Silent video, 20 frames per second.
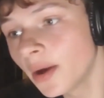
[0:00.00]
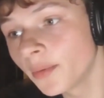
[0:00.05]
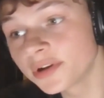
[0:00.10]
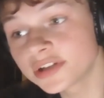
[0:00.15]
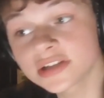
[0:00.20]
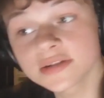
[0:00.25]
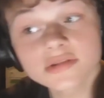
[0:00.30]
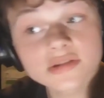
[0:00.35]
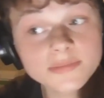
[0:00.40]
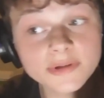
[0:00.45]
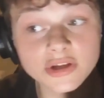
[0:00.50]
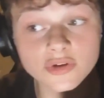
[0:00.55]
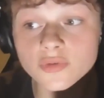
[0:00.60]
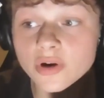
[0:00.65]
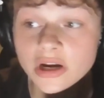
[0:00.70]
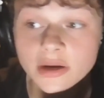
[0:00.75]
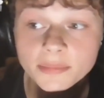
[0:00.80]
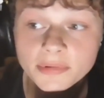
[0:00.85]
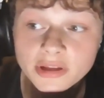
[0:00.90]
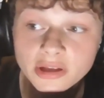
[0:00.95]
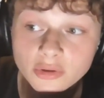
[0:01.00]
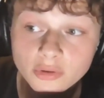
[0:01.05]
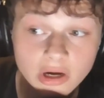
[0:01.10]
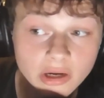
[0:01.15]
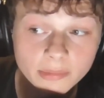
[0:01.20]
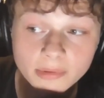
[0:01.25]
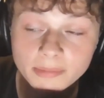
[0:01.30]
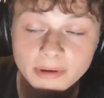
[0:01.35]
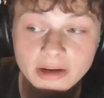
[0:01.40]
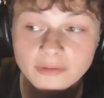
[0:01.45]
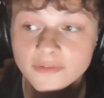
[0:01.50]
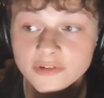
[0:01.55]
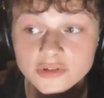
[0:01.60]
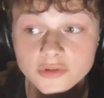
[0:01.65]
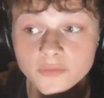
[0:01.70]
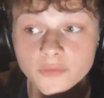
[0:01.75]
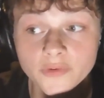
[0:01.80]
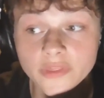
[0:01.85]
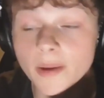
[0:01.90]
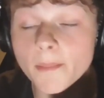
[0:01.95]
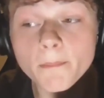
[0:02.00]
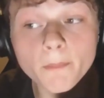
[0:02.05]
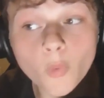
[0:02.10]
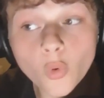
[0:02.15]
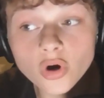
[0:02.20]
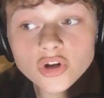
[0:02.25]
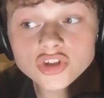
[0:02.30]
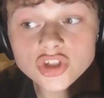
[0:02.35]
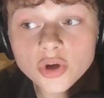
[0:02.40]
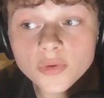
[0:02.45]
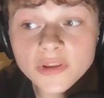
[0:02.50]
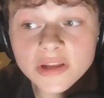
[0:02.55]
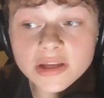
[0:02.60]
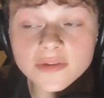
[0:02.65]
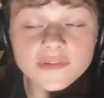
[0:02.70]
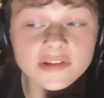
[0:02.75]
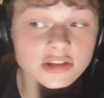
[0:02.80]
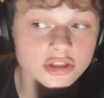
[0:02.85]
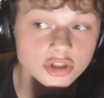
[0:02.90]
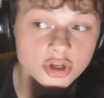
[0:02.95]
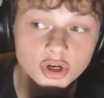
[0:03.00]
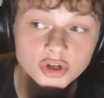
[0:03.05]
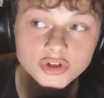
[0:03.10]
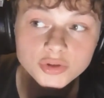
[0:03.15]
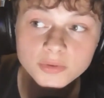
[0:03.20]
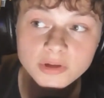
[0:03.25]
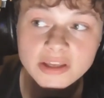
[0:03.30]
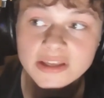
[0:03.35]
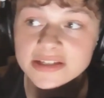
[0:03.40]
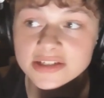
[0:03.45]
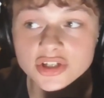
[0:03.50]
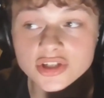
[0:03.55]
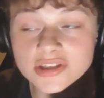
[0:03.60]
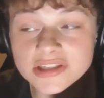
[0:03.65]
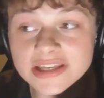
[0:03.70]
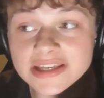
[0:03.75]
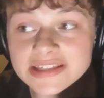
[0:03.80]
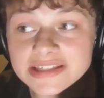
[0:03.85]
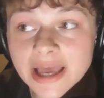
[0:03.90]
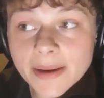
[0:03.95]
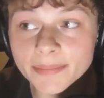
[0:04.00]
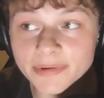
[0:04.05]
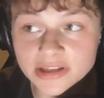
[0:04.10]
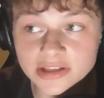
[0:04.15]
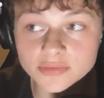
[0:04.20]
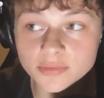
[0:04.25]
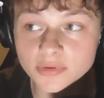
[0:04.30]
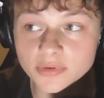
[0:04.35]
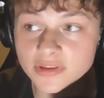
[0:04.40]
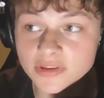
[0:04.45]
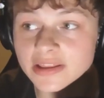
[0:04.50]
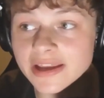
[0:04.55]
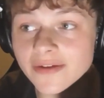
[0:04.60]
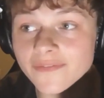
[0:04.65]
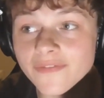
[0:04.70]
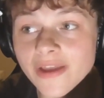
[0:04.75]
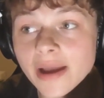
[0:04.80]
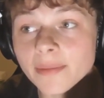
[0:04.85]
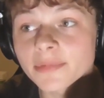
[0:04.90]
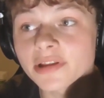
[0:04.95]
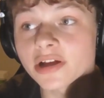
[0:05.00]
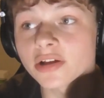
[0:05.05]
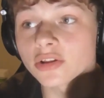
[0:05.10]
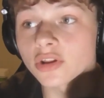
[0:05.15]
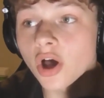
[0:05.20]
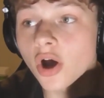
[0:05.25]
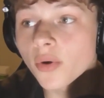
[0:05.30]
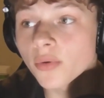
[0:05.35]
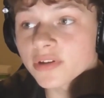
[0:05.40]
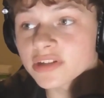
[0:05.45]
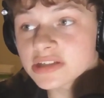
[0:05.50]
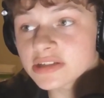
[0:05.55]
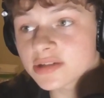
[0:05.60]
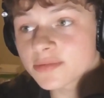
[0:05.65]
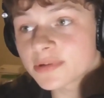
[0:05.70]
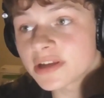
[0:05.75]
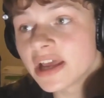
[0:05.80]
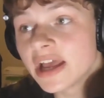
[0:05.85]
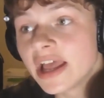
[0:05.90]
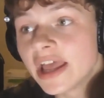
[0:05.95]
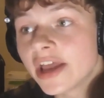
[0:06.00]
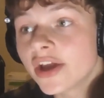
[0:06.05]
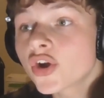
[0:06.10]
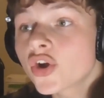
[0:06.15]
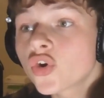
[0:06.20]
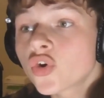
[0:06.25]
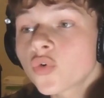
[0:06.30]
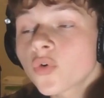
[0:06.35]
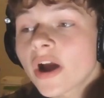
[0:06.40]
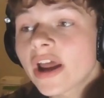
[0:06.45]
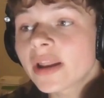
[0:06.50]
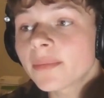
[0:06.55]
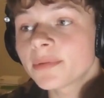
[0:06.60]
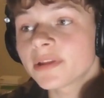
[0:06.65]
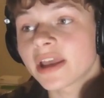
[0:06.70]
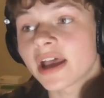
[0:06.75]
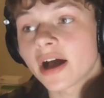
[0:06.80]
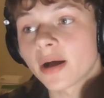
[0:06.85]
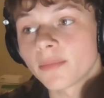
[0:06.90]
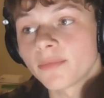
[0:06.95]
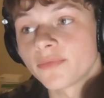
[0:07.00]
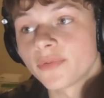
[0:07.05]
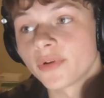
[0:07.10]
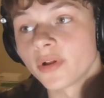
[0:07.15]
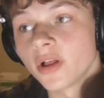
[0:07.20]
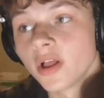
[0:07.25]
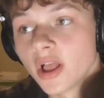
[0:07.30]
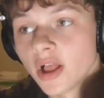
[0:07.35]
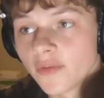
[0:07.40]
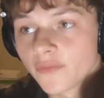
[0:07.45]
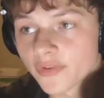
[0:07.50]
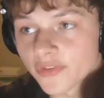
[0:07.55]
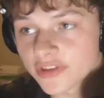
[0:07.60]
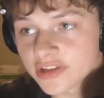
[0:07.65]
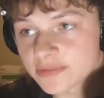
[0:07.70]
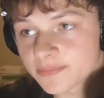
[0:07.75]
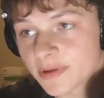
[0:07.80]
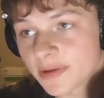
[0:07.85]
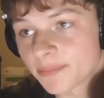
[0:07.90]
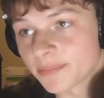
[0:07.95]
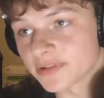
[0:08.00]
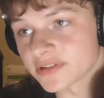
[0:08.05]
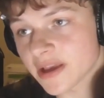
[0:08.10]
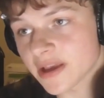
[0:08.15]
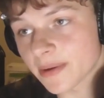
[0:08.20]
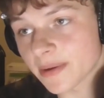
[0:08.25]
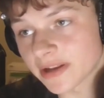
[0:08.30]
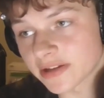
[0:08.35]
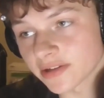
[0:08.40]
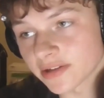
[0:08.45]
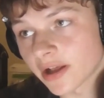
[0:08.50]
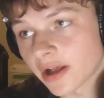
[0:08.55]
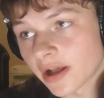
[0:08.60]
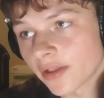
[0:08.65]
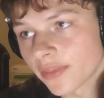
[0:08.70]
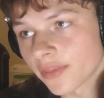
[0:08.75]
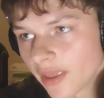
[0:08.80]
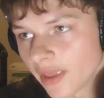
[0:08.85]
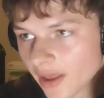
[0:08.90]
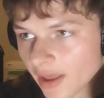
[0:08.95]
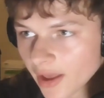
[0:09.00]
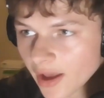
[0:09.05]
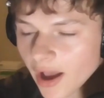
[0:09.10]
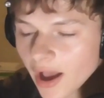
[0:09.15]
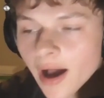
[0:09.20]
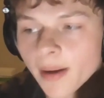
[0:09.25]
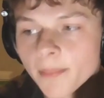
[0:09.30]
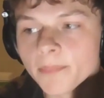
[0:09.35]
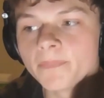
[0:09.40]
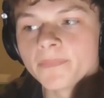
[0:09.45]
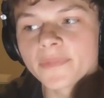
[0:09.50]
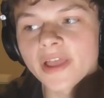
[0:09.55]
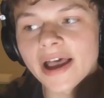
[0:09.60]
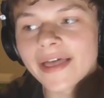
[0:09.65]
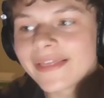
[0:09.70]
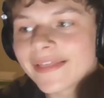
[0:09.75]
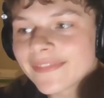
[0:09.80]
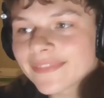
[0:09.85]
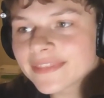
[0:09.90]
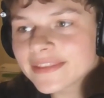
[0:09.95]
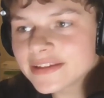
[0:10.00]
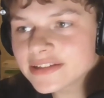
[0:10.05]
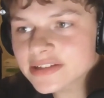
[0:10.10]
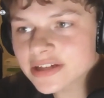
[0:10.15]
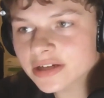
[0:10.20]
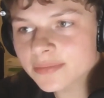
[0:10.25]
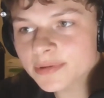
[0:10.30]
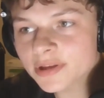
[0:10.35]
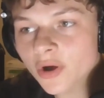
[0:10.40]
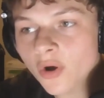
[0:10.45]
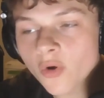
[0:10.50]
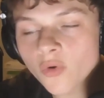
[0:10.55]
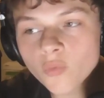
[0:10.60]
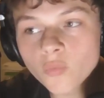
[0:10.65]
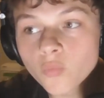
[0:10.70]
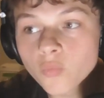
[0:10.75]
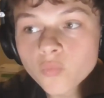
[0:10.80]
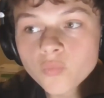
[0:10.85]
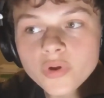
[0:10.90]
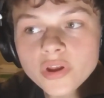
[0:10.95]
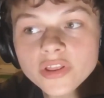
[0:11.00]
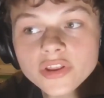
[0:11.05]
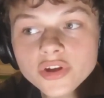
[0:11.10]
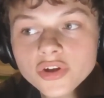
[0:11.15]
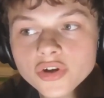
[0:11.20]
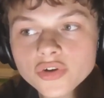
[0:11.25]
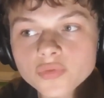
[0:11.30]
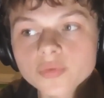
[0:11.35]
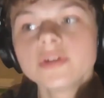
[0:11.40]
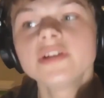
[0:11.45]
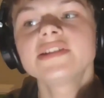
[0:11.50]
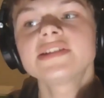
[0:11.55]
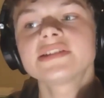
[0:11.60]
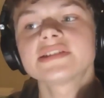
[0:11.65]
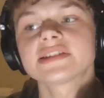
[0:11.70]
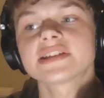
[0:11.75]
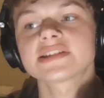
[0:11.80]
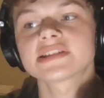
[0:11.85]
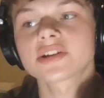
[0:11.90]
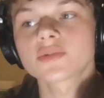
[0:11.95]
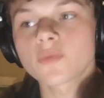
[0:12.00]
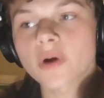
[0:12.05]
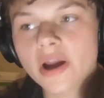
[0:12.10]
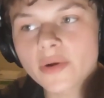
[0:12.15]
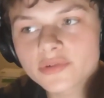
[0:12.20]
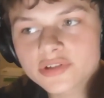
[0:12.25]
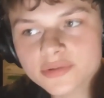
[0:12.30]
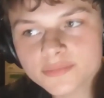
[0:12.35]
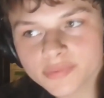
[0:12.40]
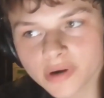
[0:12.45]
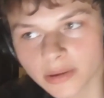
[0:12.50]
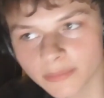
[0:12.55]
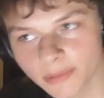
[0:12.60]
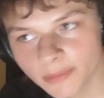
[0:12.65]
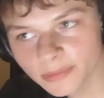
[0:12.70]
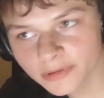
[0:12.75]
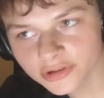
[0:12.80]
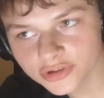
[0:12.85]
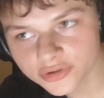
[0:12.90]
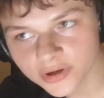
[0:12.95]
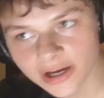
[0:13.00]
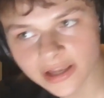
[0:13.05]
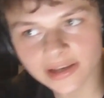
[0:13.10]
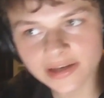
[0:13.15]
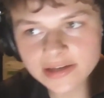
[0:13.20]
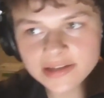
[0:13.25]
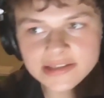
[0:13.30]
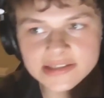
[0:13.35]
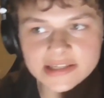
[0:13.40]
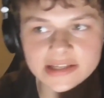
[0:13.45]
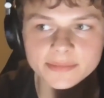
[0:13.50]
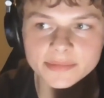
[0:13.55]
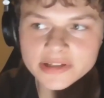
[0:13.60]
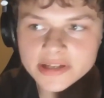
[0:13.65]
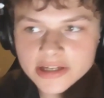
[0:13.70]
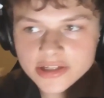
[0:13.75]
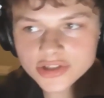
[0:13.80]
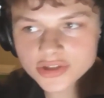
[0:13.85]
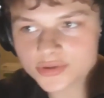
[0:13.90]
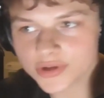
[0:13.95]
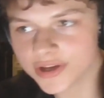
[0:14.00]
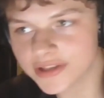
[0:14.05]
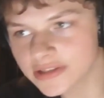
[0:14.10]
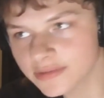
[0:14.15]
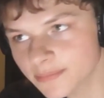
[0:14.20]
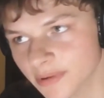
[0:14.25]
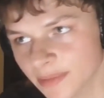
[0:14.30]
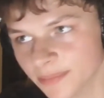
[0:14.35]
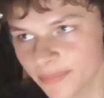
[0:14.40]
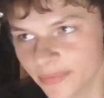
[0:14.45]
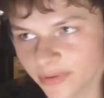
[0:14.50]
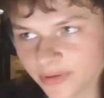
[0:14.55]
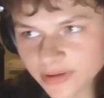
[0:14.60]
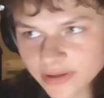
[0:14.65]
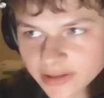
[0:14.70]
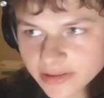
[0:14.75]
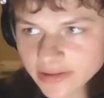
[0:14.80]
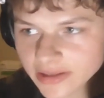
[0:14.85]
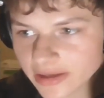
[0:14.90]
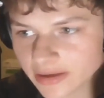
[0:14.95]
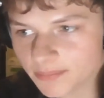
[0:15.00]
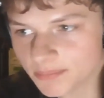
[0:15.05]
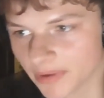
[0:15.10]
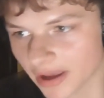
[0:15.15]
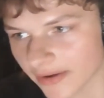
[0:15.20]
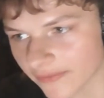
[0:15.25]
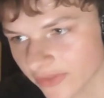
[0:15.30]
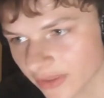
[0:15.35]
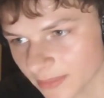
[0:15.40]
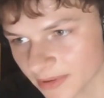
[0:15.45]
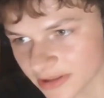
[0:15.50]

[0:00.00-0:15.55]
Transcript: which seems to be incredibly beneficial for them, more so than even surgery is. Just the acceptance within like a family alone seems to be incredibly helpful for these people's mental health. I think that these are going to be really good reasons as to why we should probably try to destigmatize trans people and like have them